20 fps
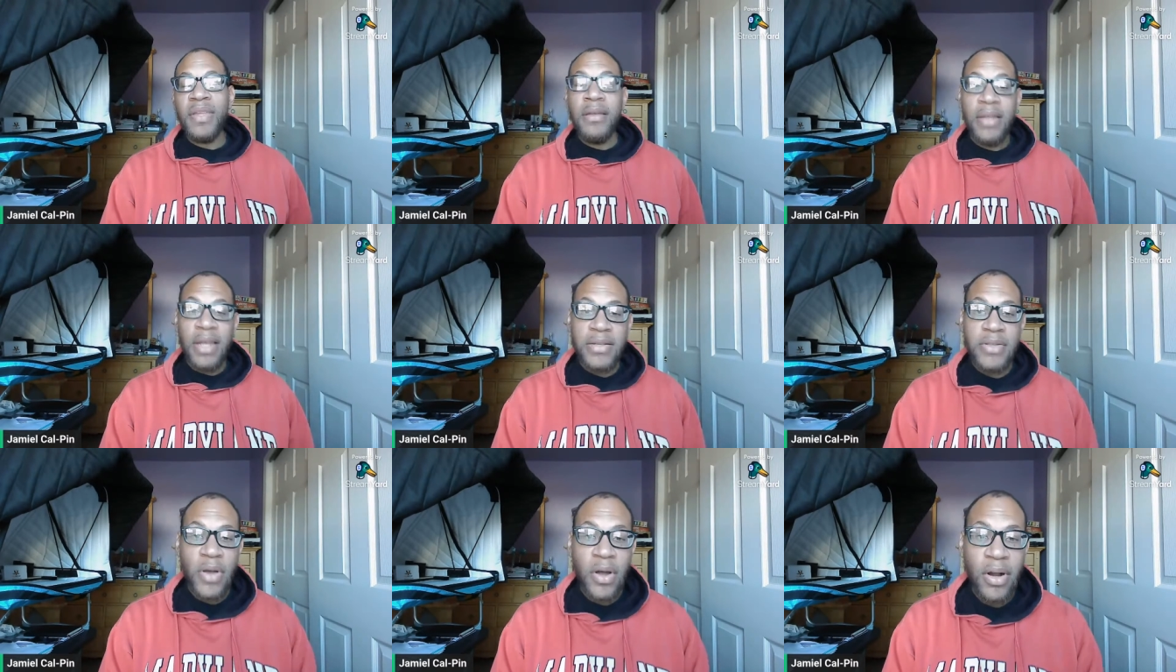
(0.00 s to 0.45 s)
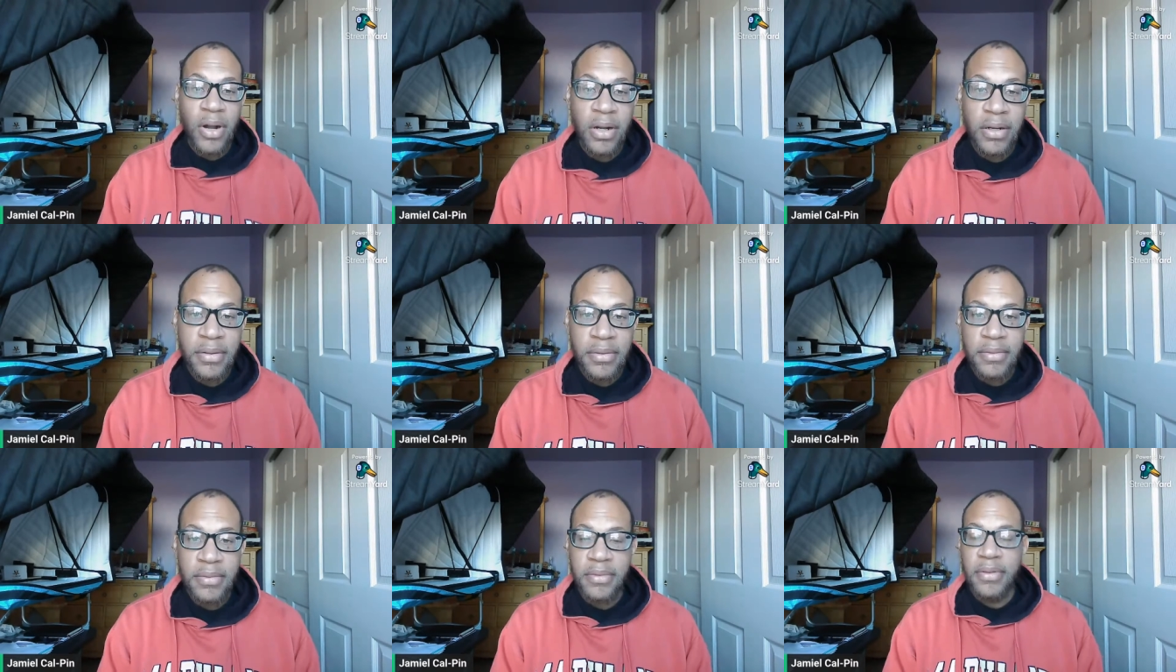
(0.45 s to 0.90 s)
That's
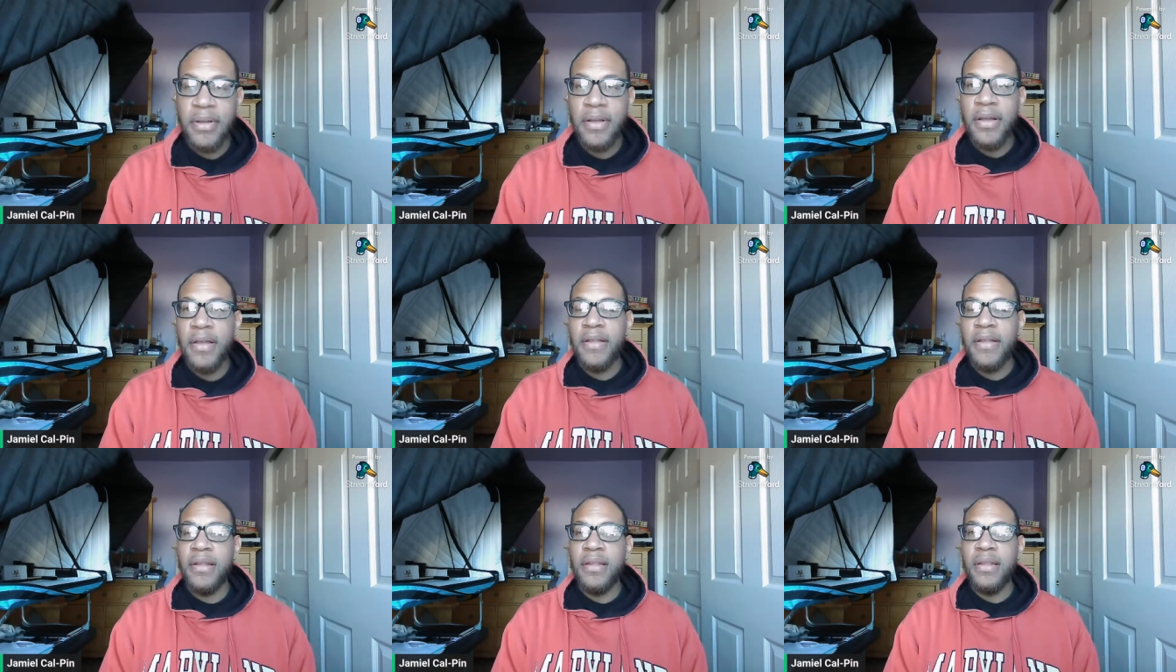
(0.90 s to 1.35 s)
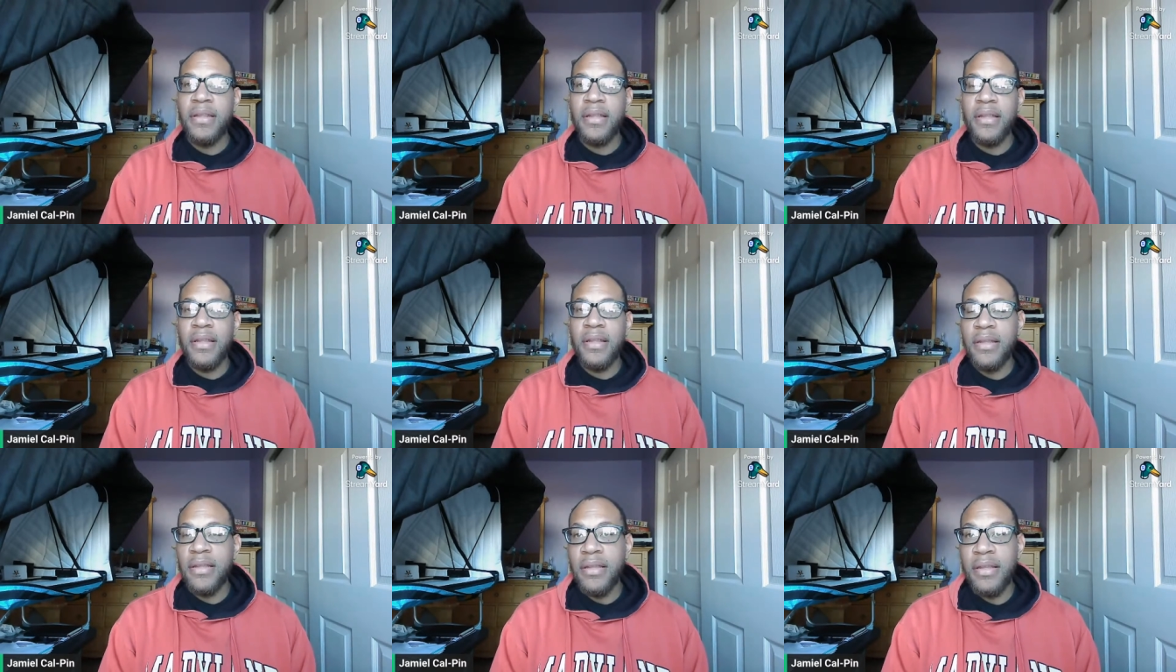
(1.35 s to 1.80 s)
hard.
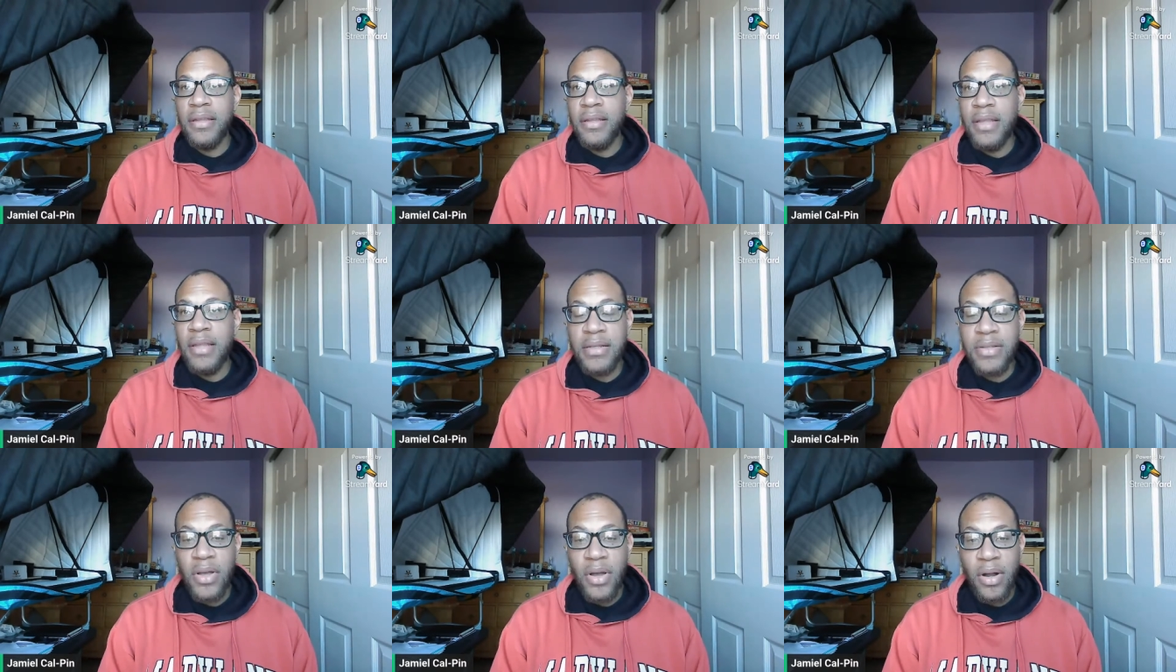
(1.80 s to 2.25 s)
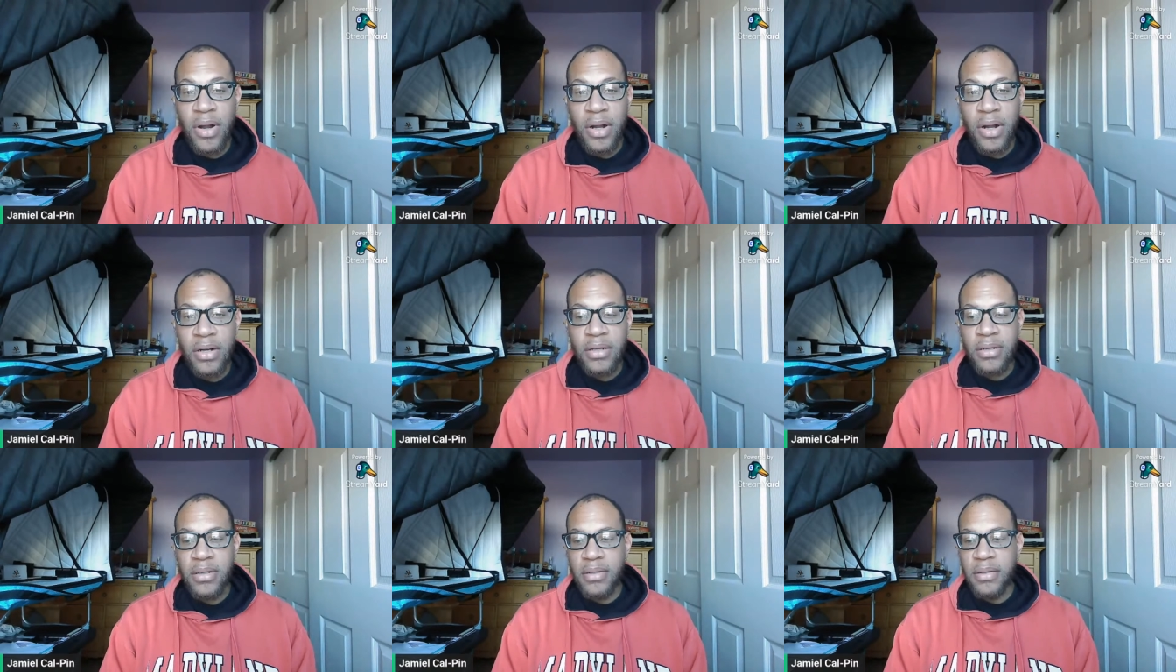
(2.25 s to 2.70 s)
That's
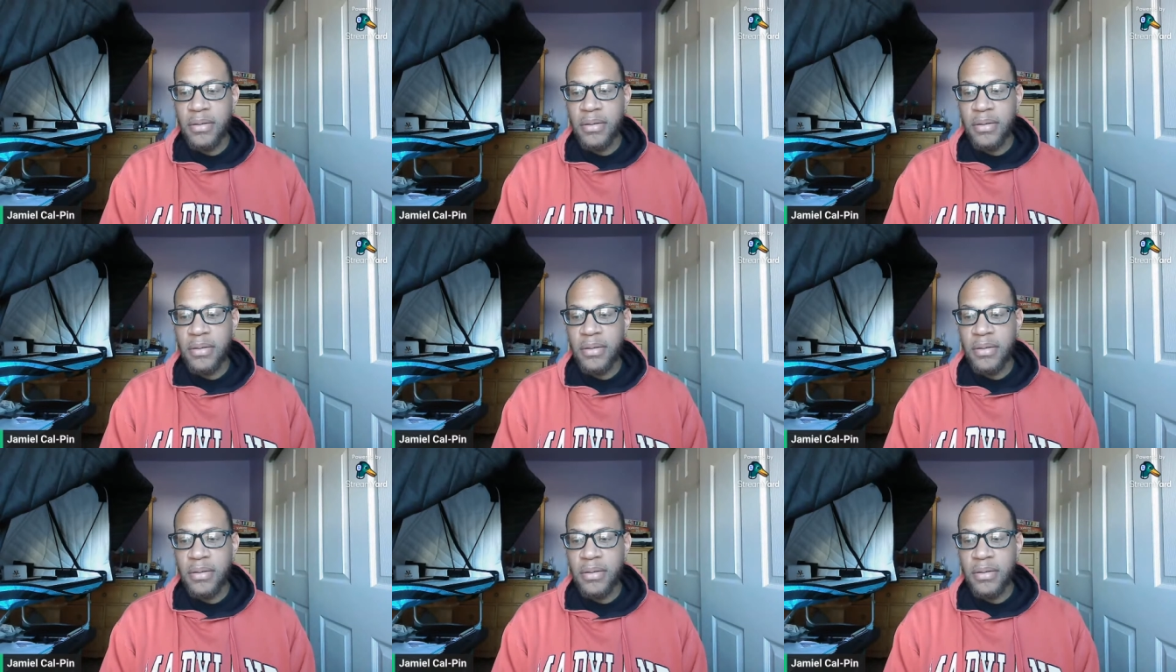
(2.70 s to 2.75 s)
hard.